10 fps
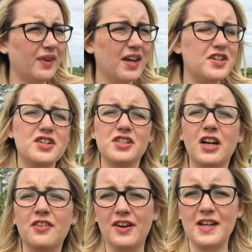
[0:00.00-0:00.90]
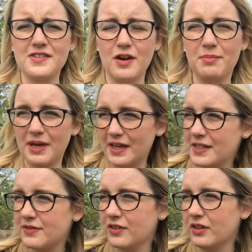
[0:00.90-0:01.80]
it just kind of has that
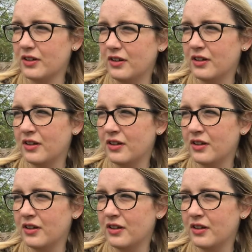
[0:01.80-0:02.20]
peaceful